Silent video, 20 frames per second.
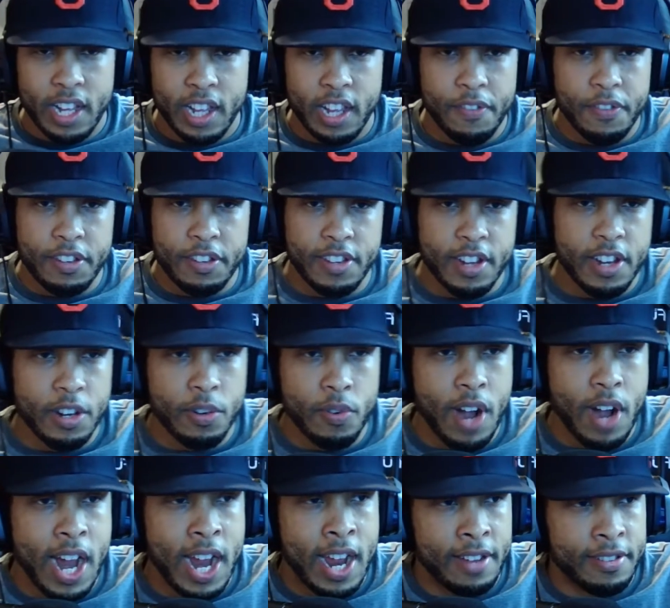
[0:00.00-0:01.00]
If he's in the
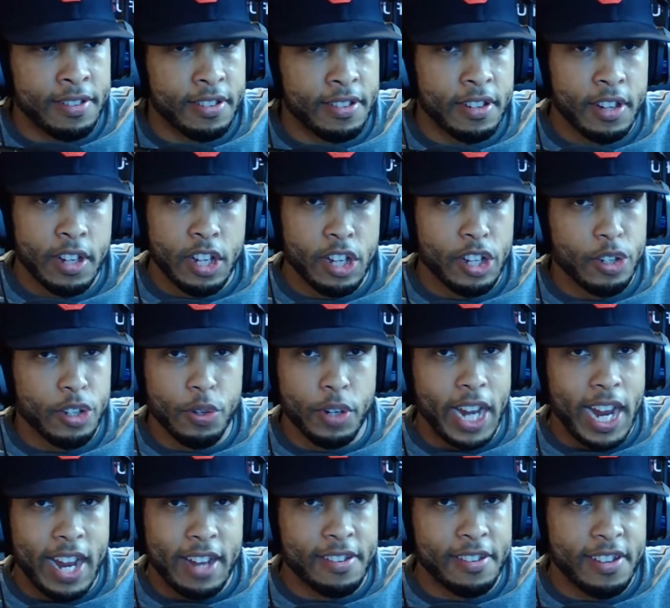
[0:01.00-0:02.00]
grass, you
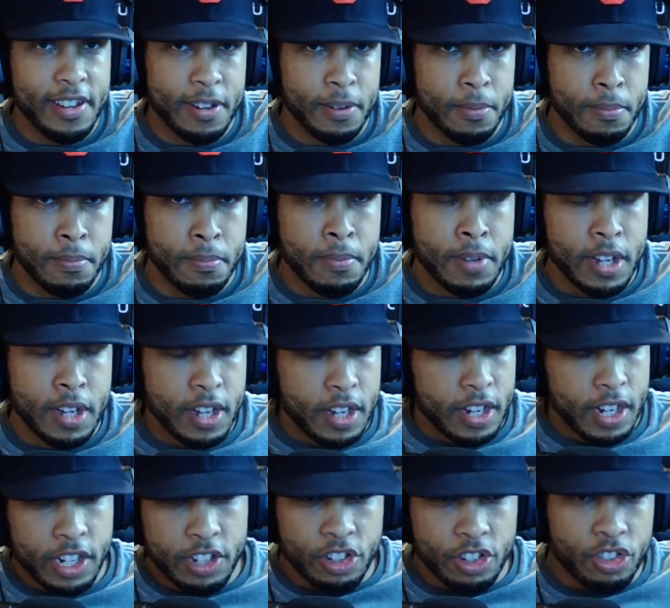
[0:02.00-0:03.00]
can't see him.
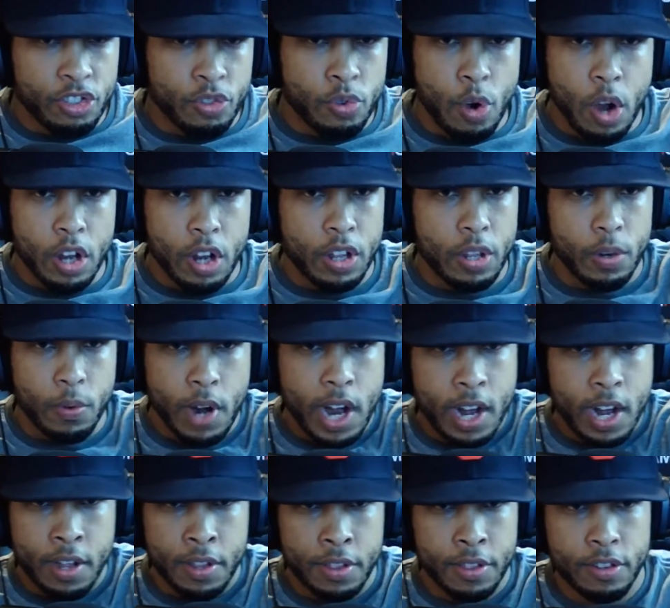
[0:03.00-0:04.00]
He's just crawling
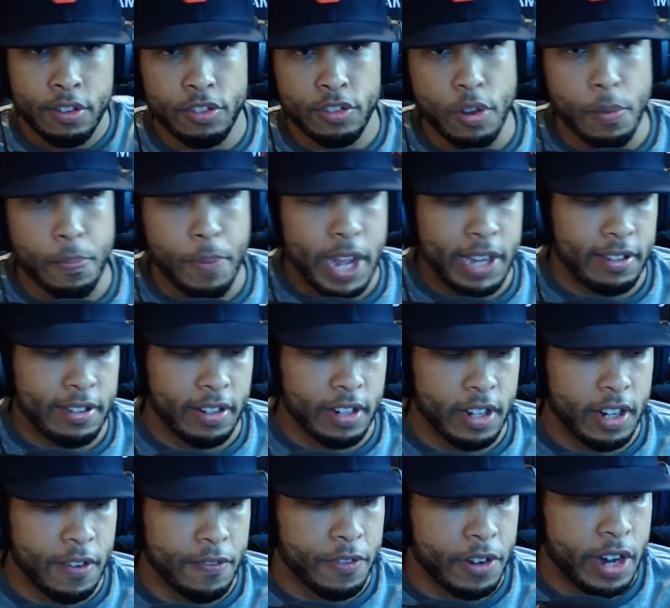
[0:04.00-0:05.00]
around. So
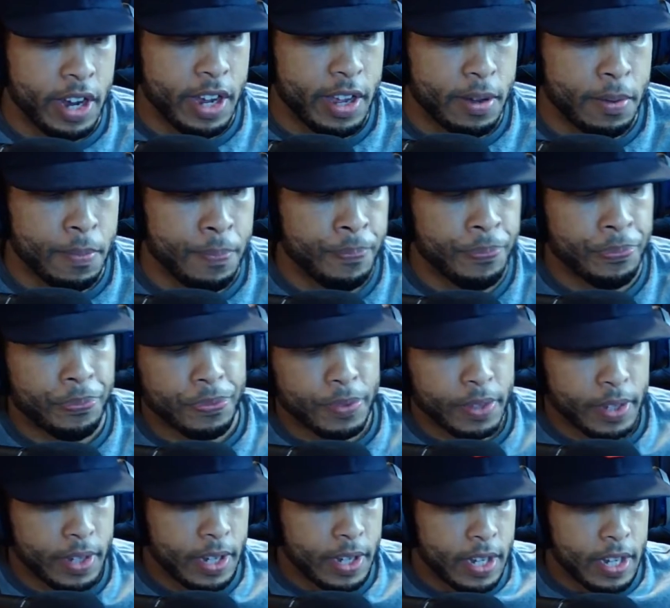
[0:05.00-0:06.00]
basically, if you're him,
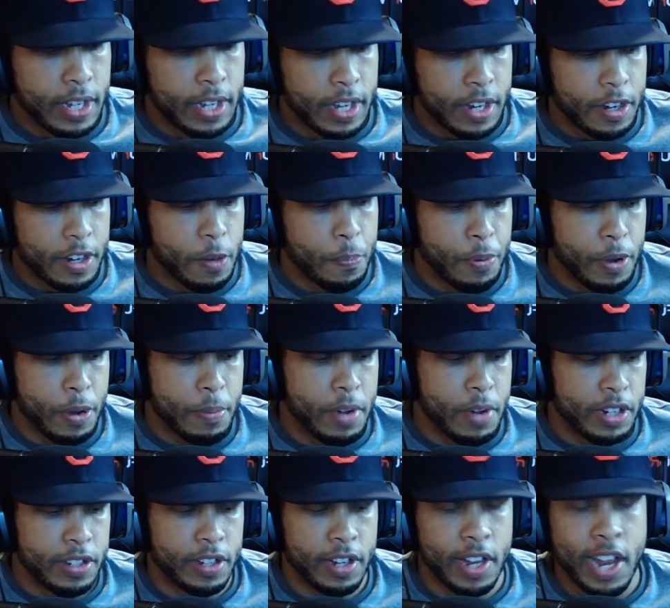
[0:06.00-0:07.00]
you're pretty
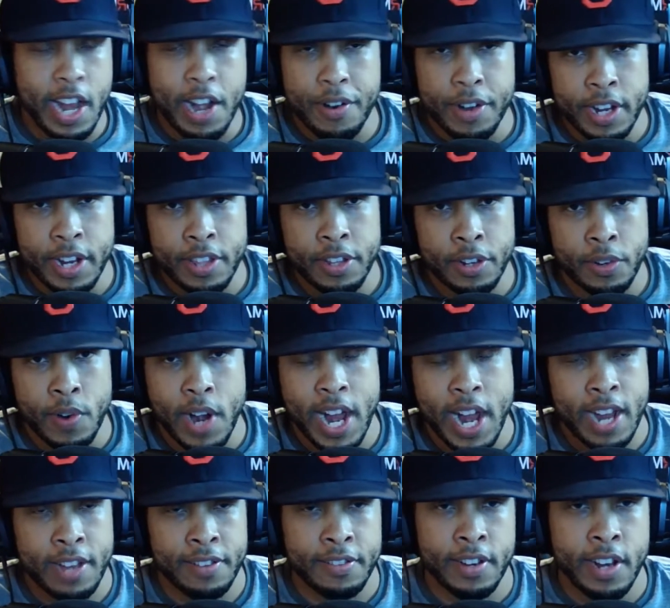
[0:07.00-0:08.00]
much Larry in the
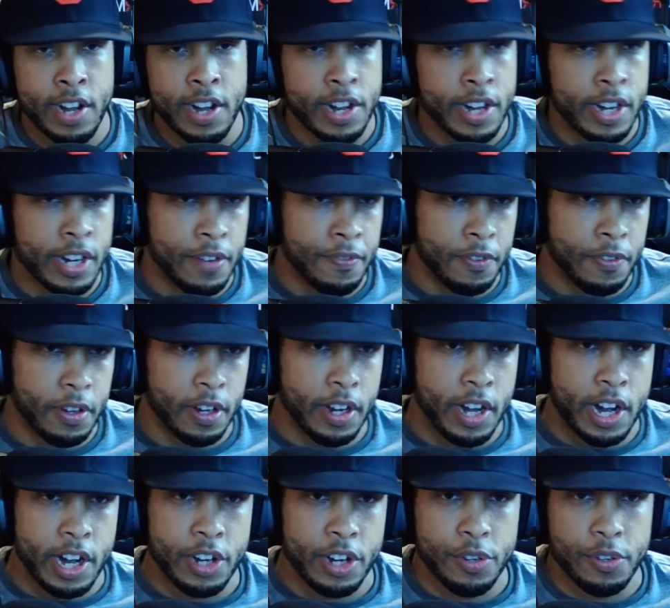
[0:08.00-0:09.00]
grass. Larry
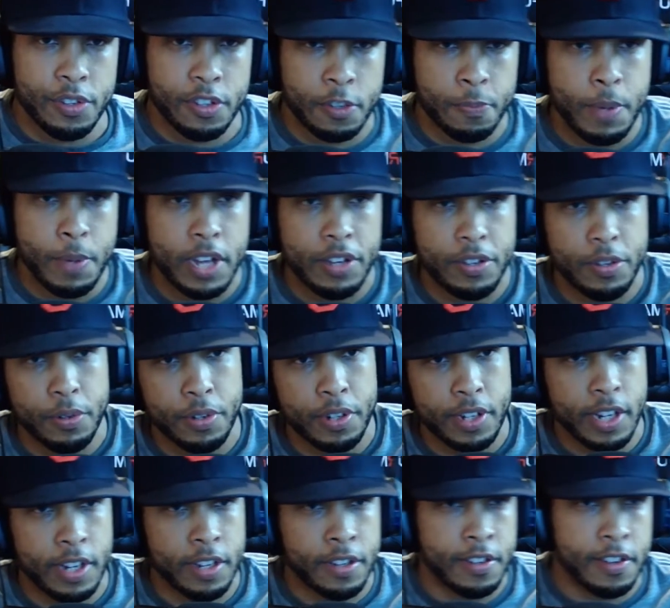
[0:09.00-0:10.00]
uses
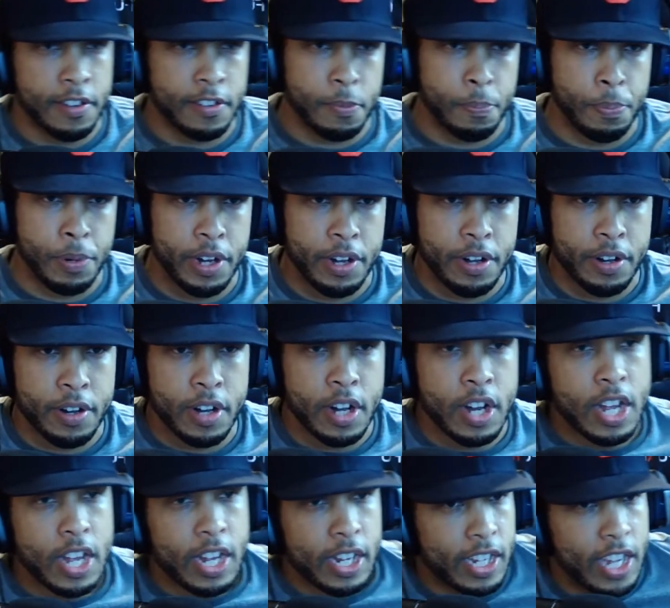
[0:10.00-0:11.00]
specialty and disappear.
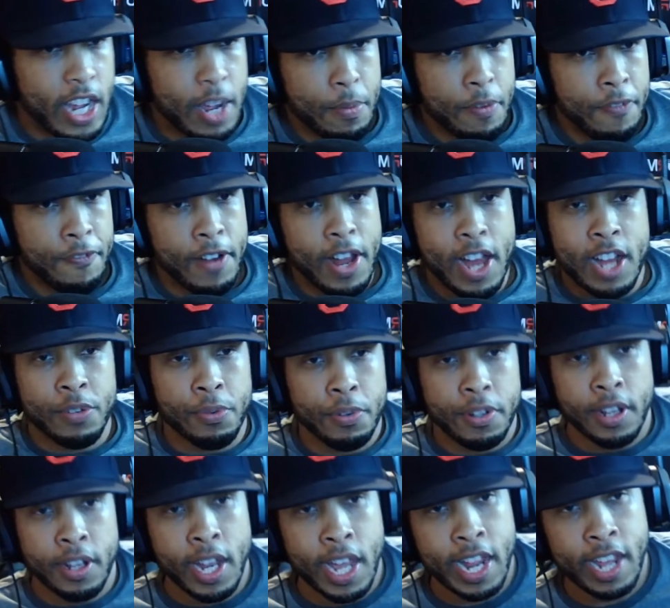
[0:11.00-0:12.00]
Camouflage
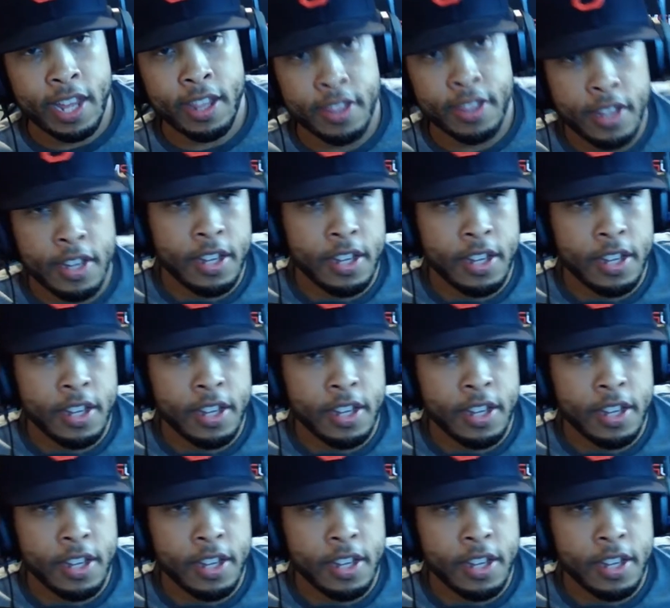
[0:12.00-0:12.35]
with the land.